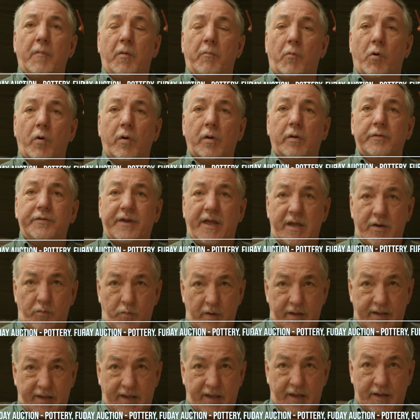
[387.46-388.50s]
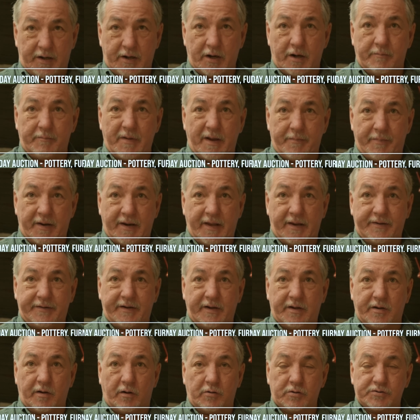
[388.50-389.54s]
Memorial Day weekend here at Mebane
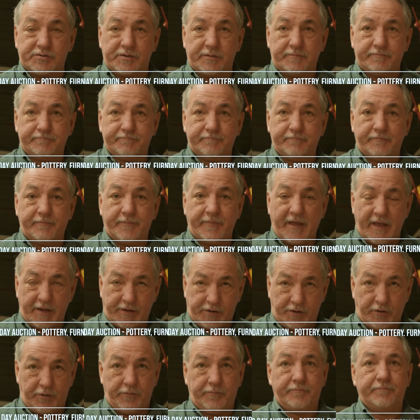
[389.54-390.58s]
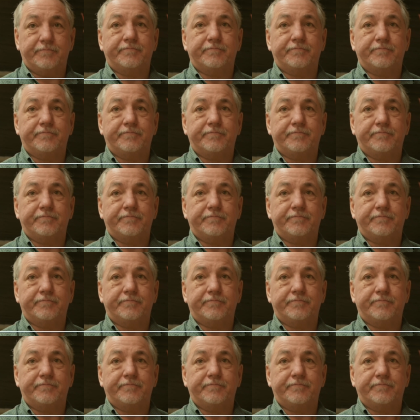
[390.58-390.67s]
Antique Auction. Thank you.